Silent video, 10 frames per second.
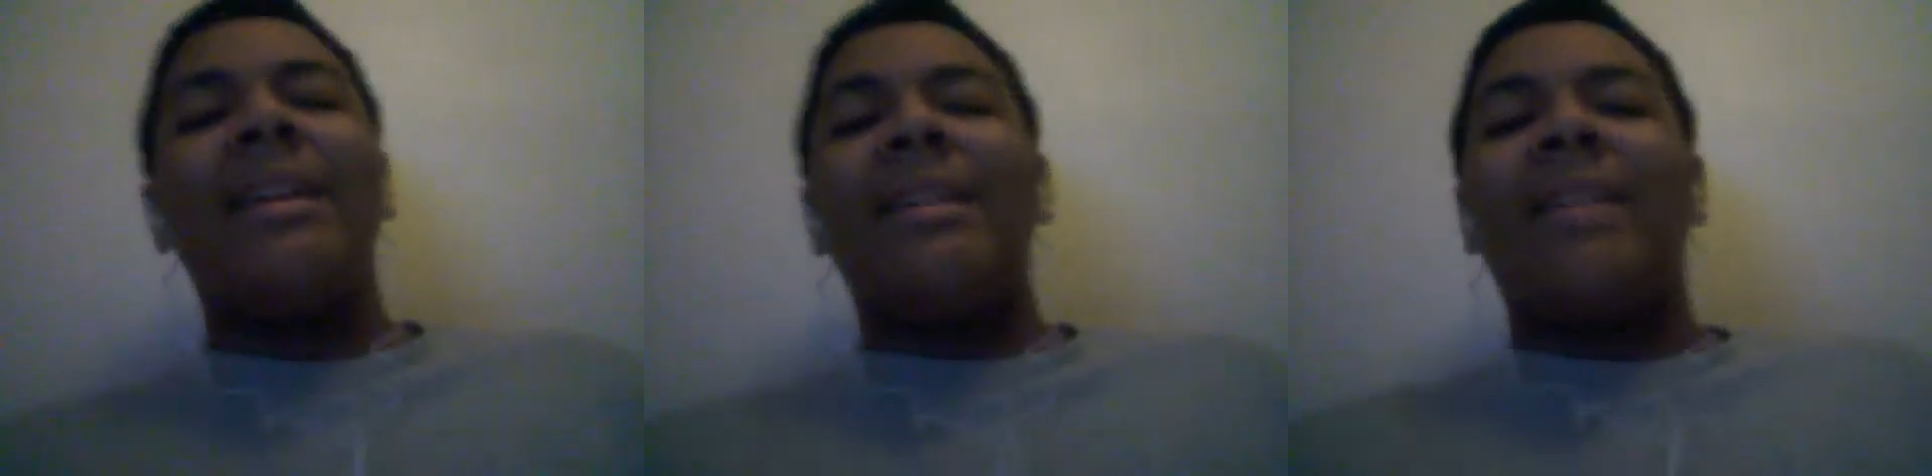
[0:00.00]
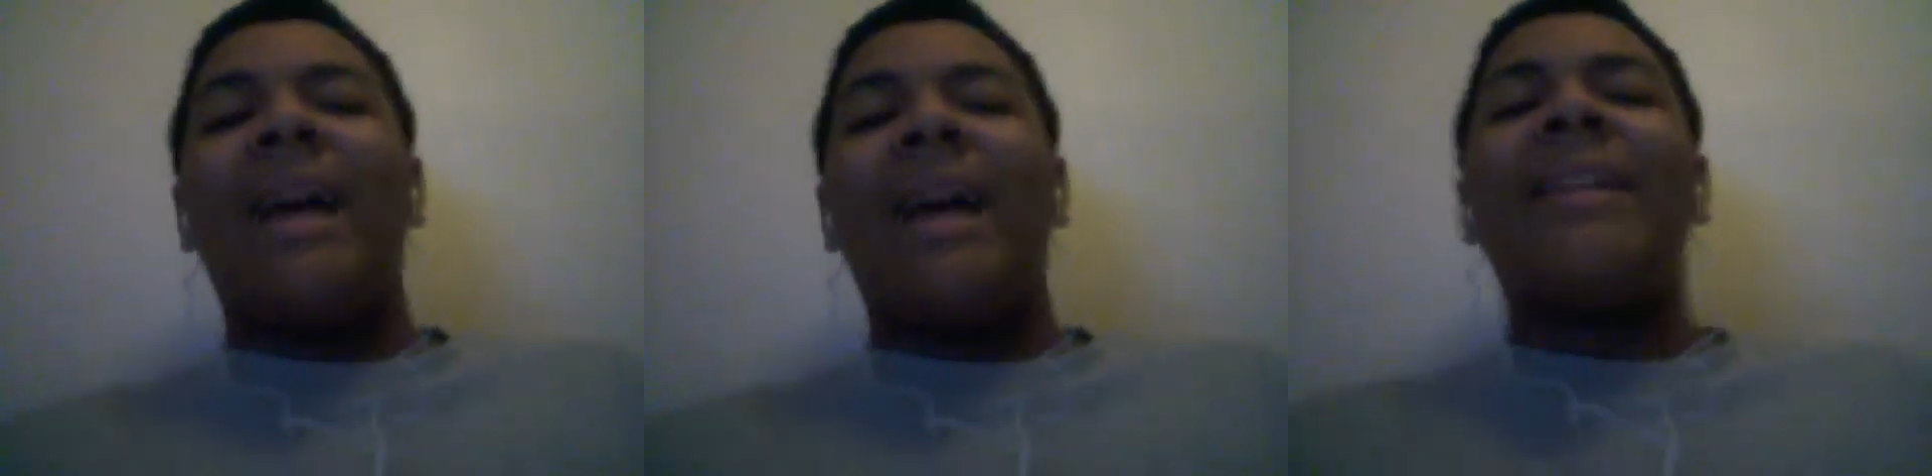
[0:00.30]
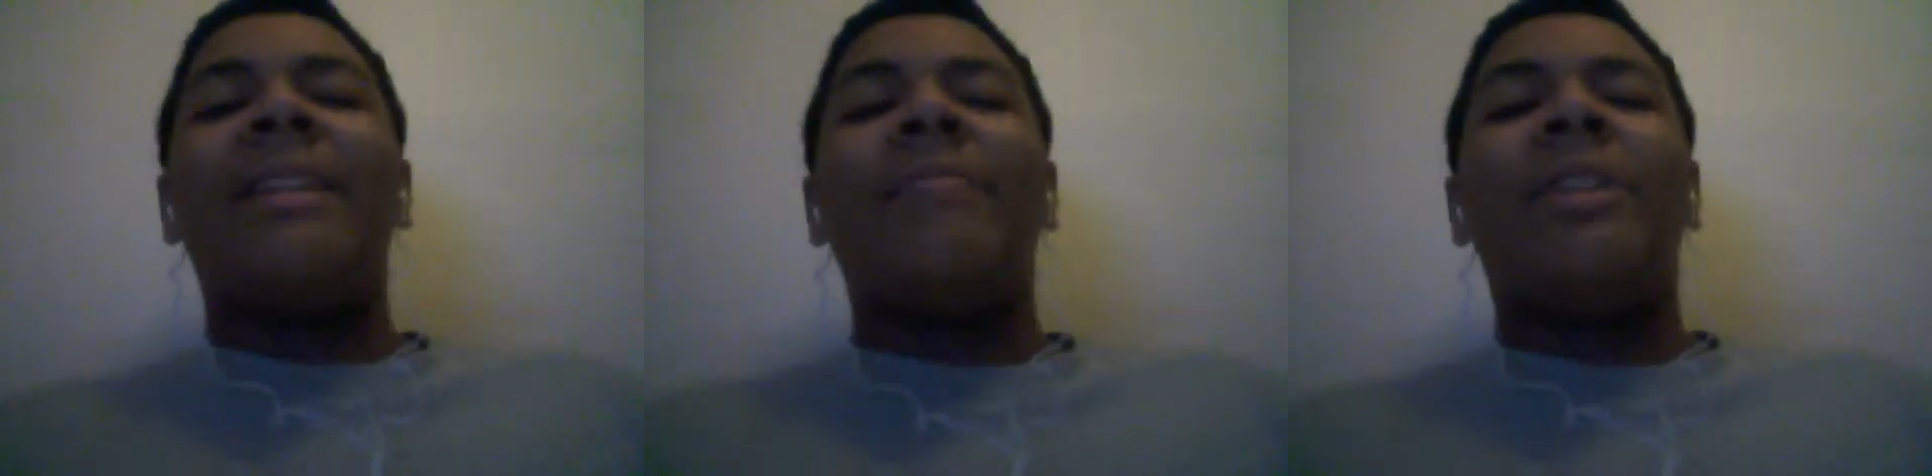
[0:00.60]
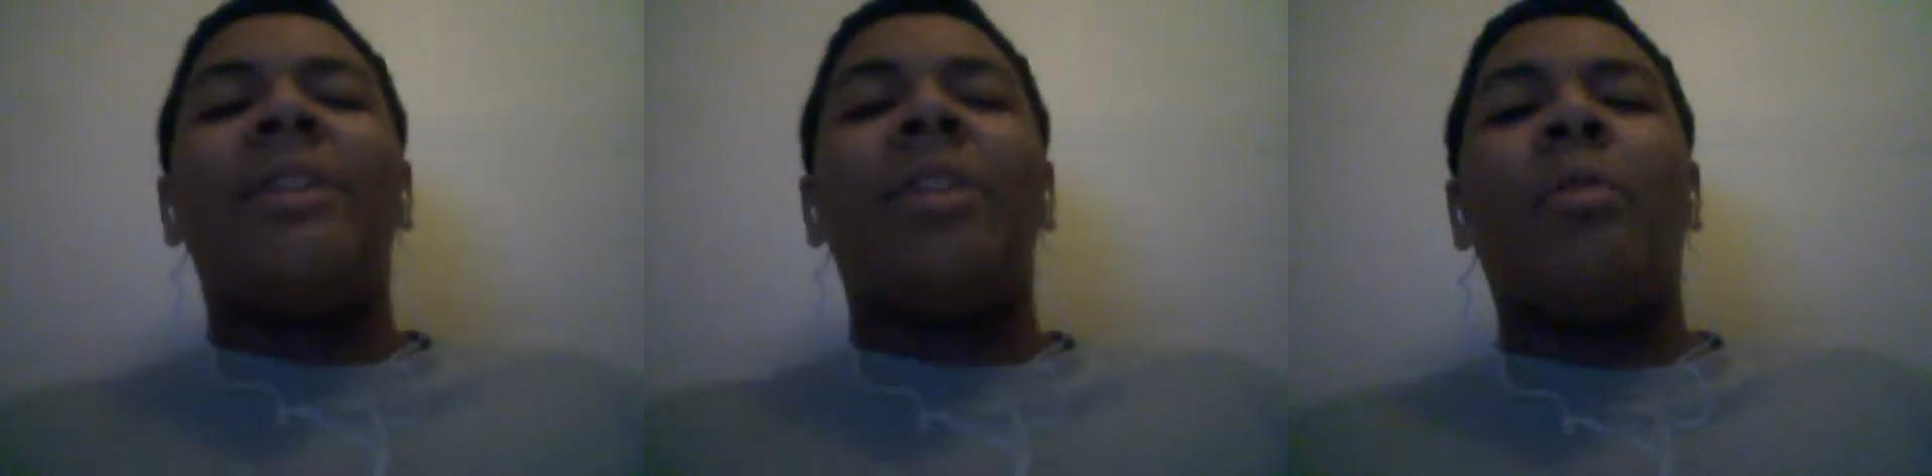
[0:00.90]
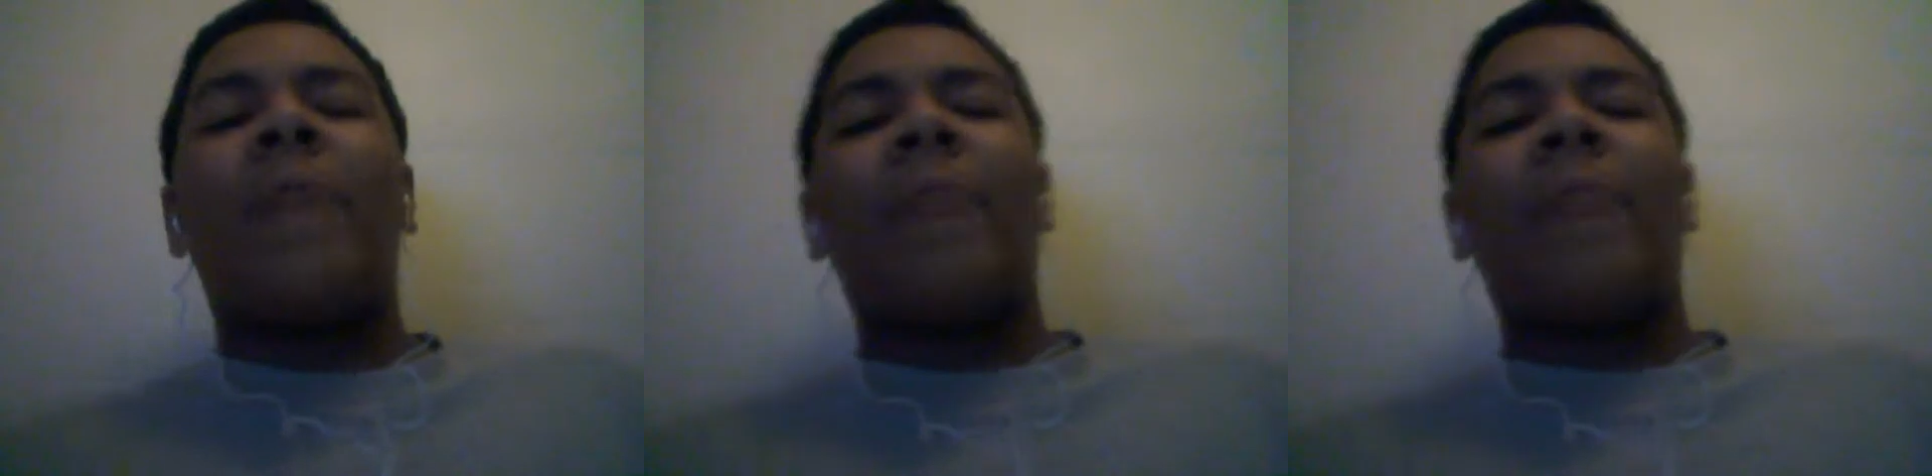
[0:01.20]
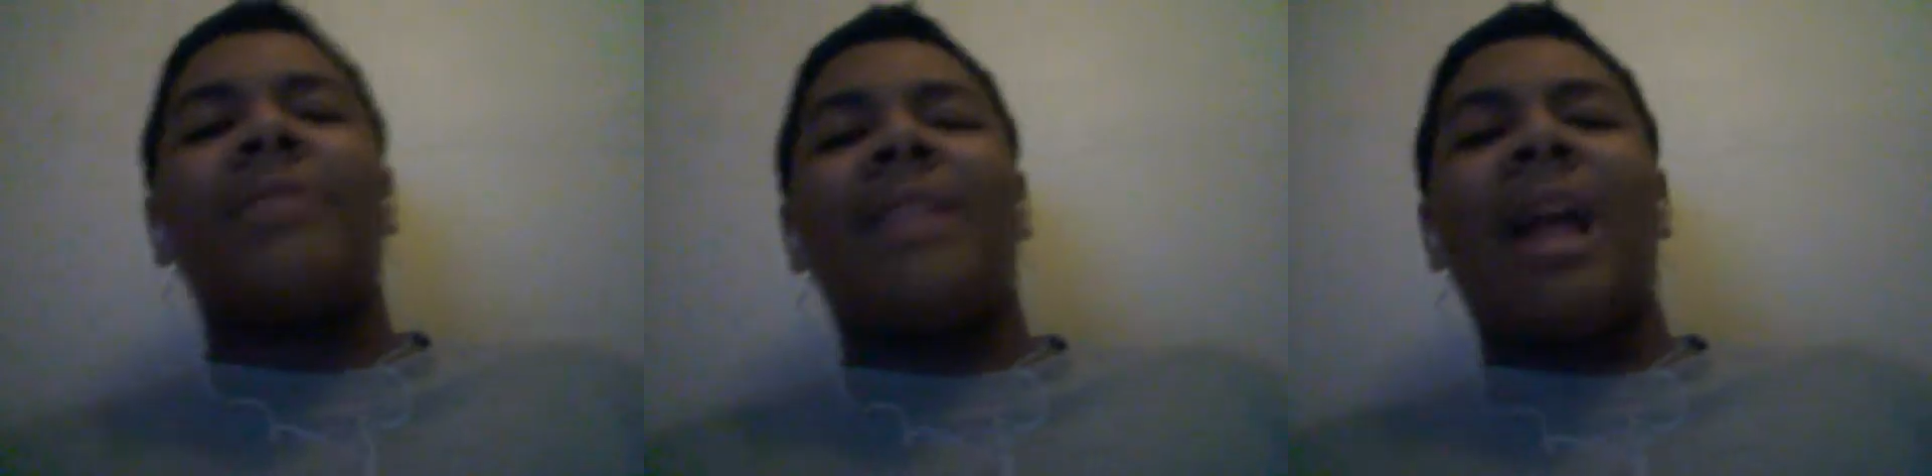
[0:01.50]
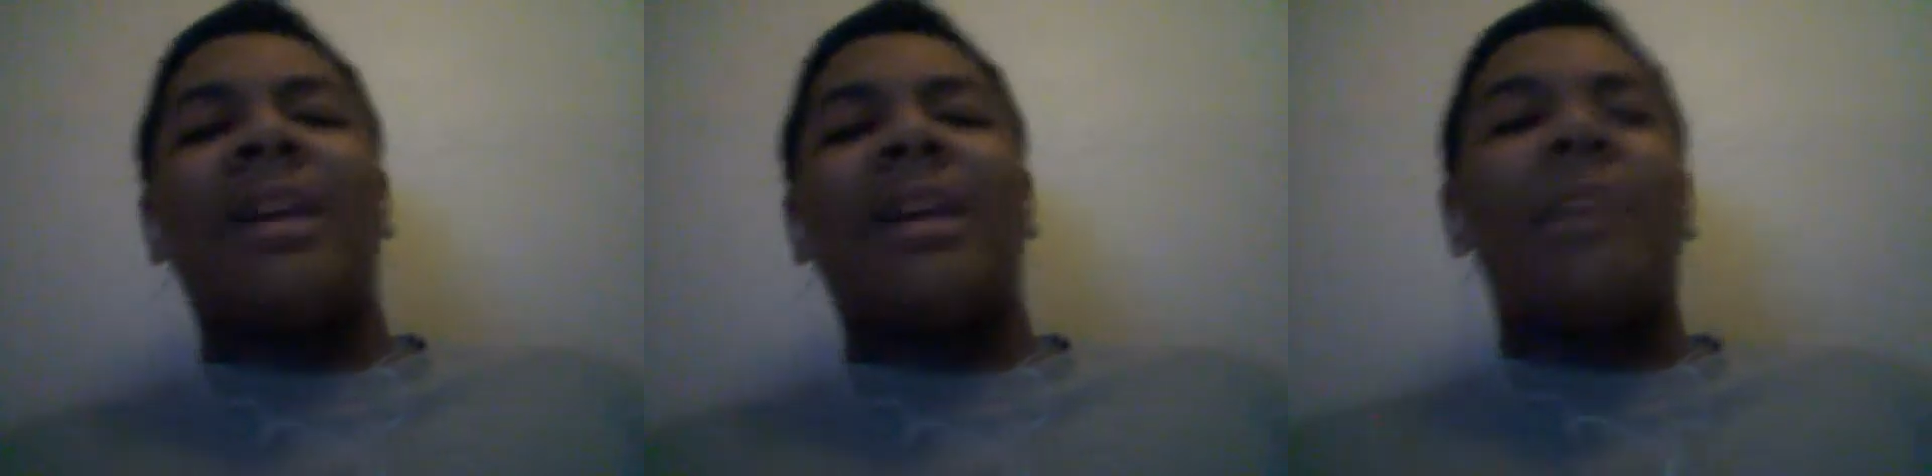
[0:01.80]
that I didn't really know what I was
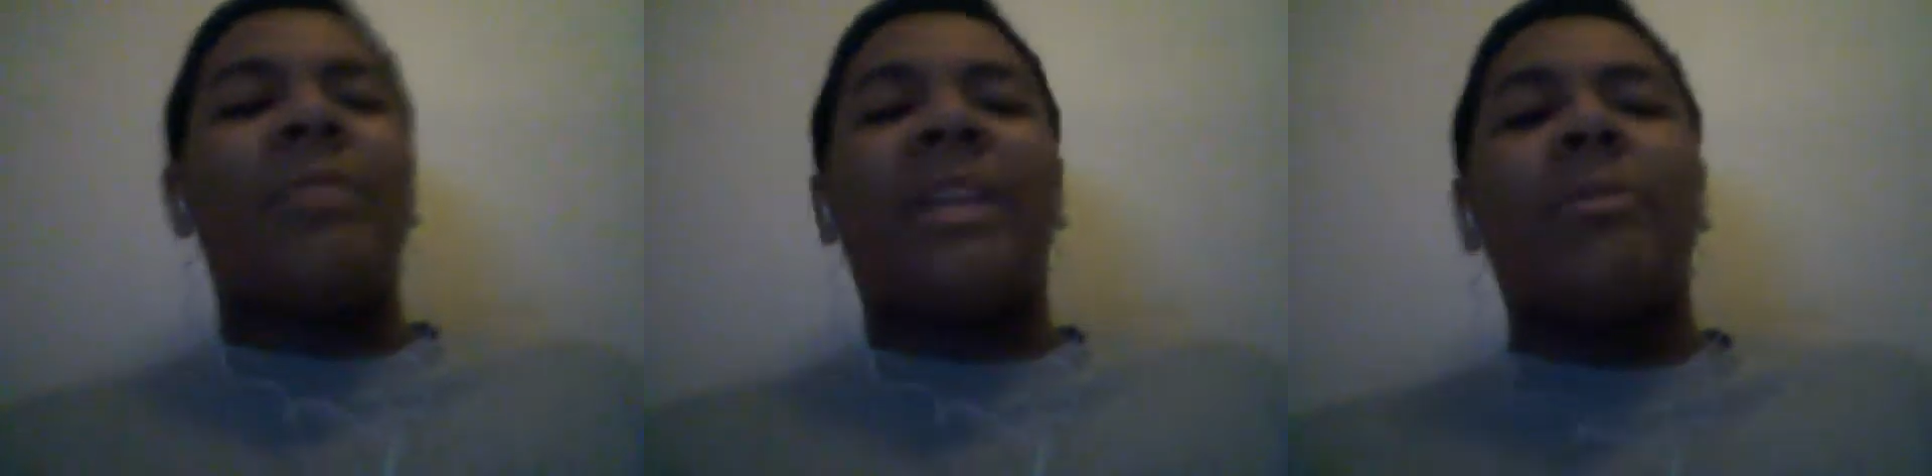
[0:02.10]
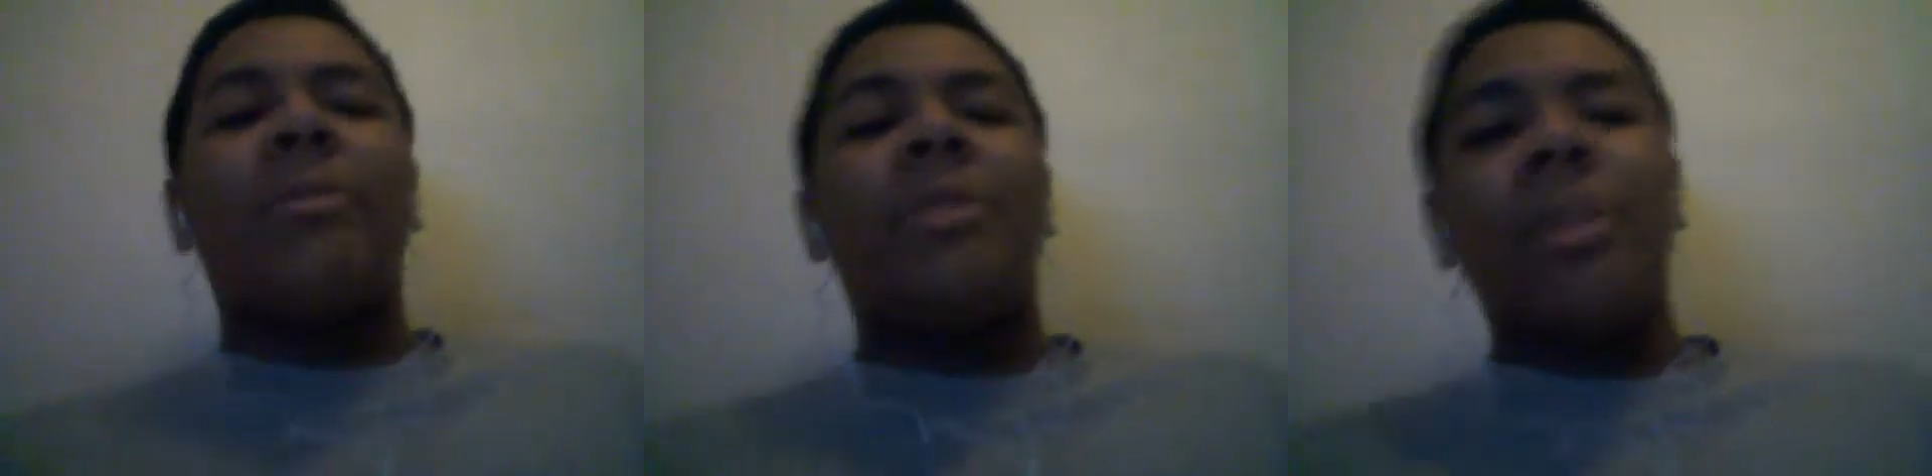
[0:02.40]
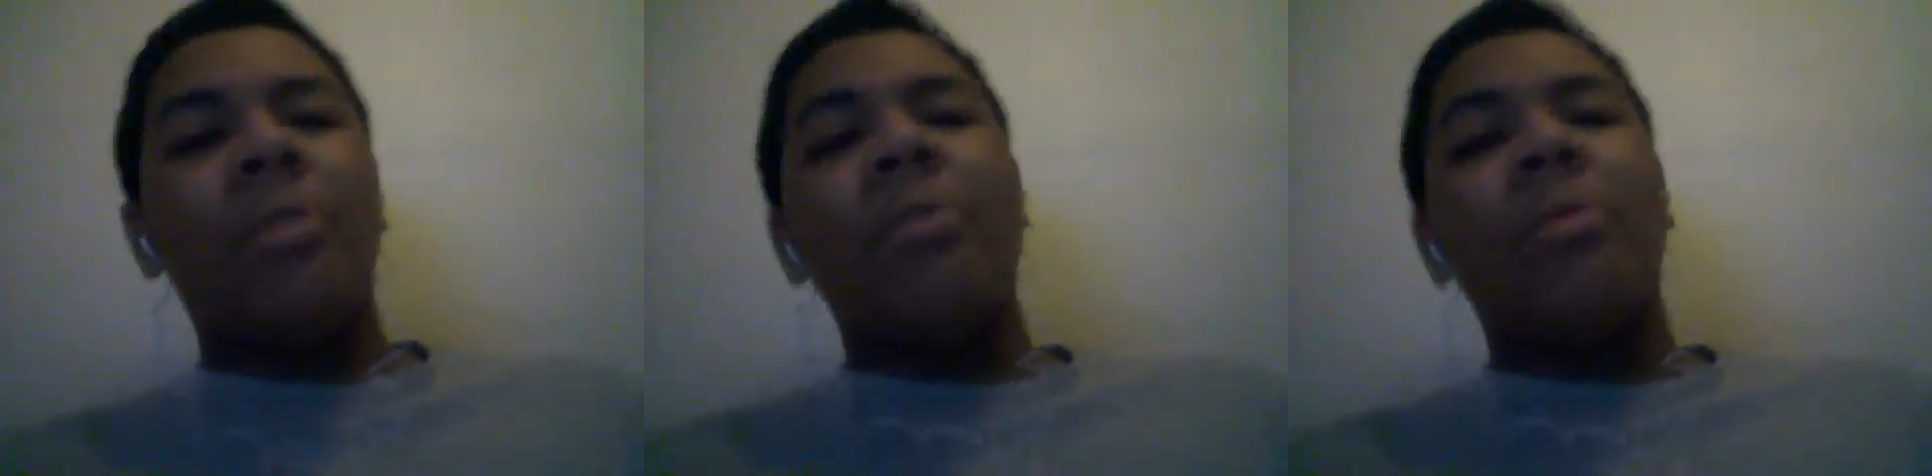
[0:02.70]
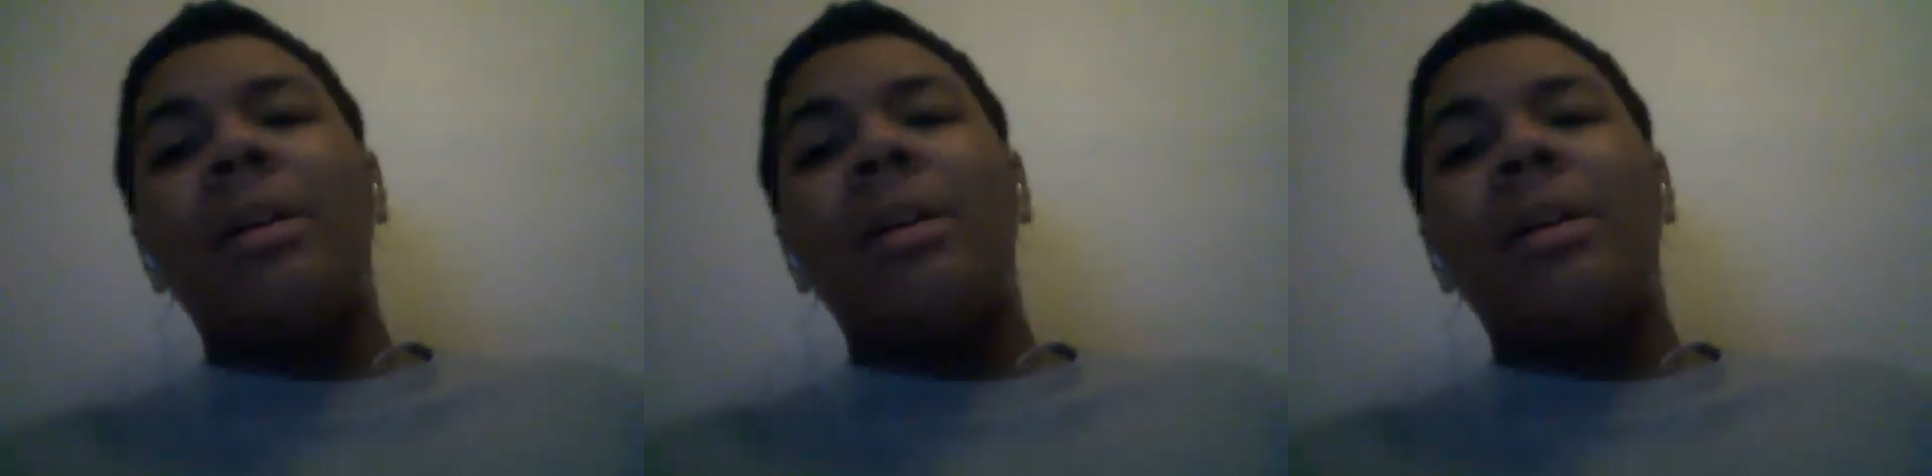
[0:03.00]
unlocking, what they would do.